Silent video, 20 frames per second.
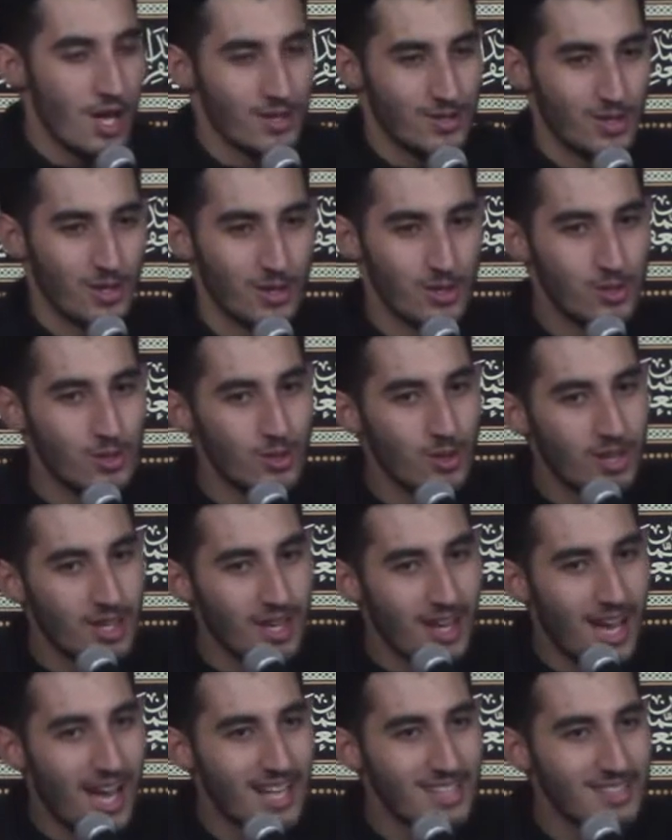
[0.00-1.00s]
So
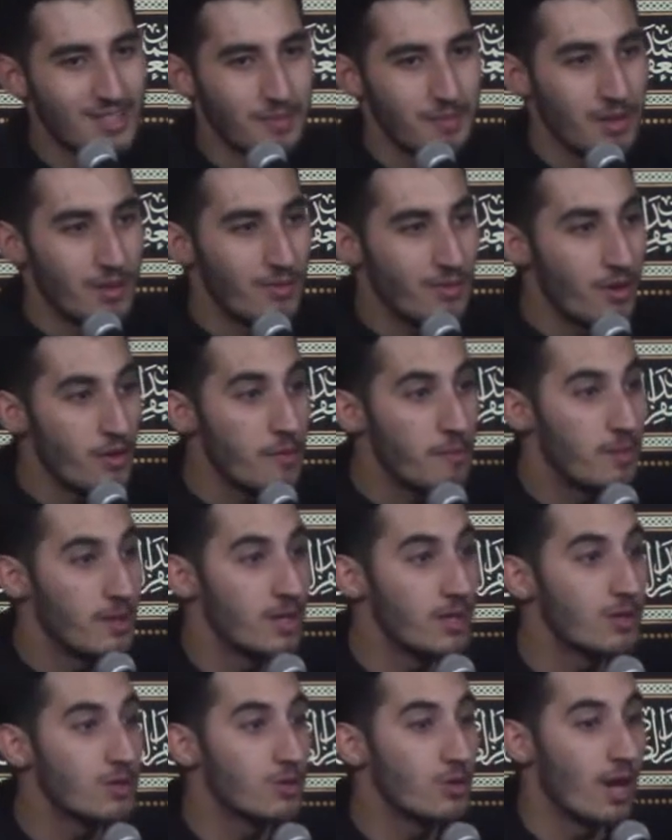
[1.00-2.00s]
Rasulullah has to be very
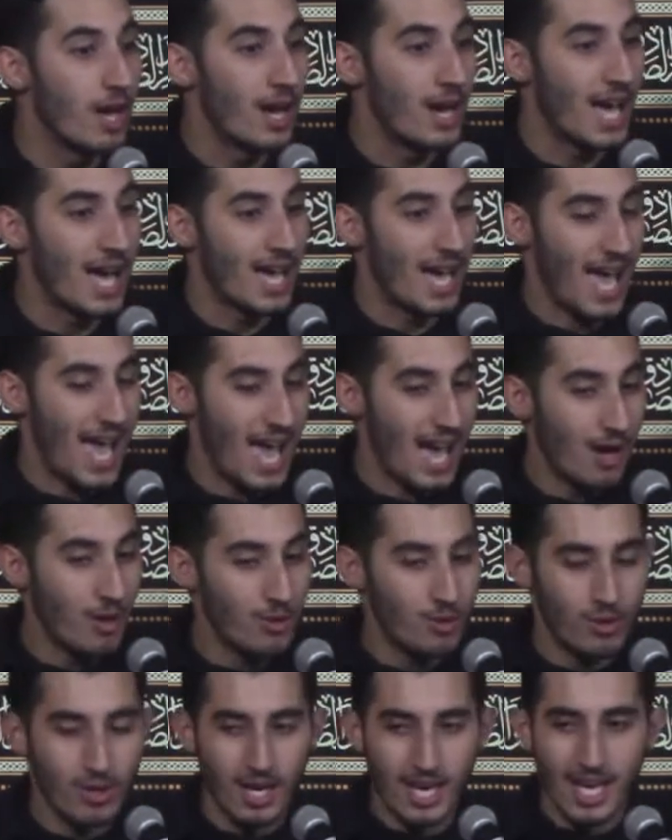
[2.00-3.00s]
political at, at
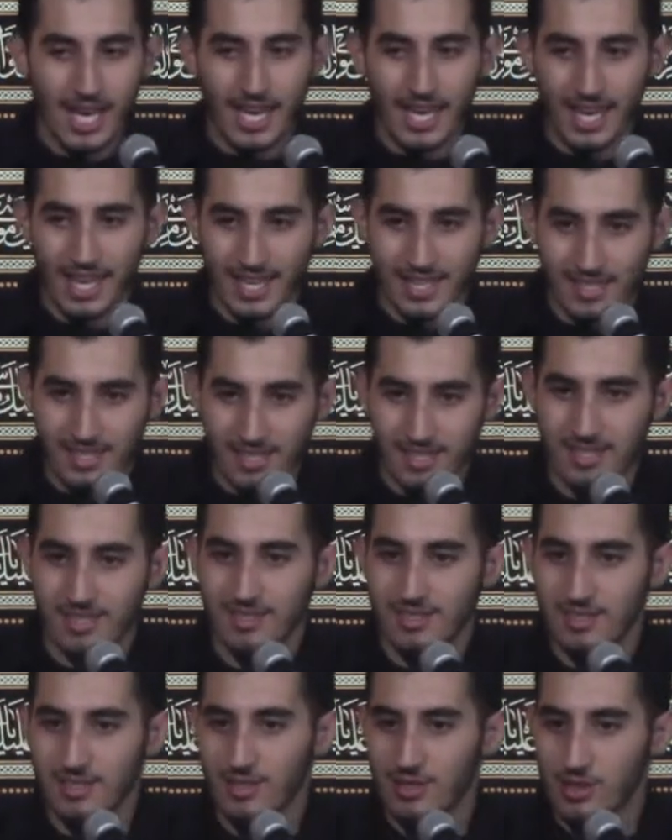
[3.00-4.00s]
how he
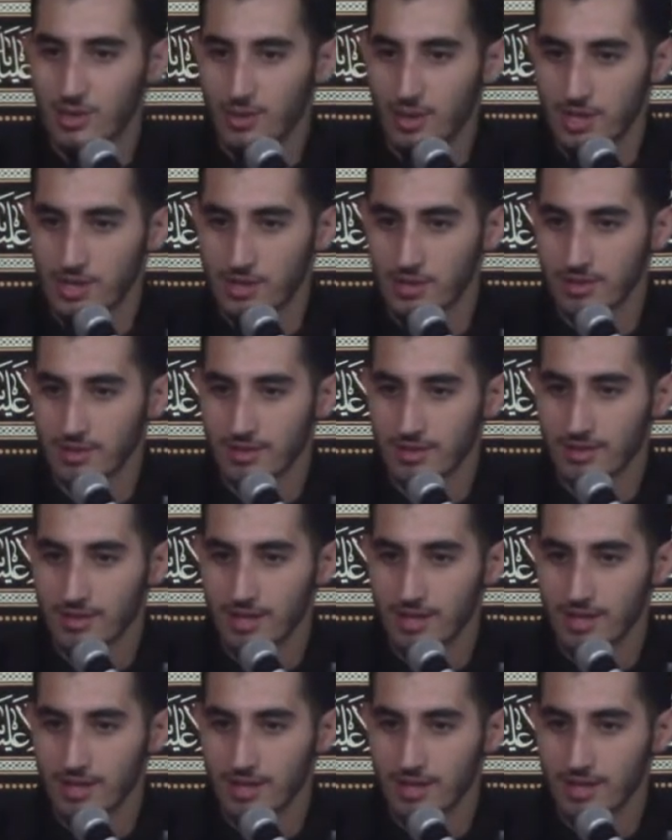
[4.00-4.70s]
assesses the situation.